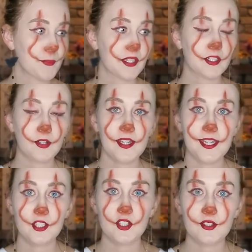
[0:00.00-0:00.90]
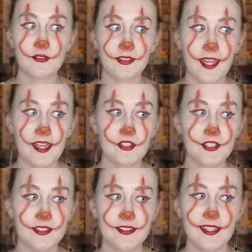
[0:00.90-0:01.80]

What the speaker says: gonna go ahead and do lashes,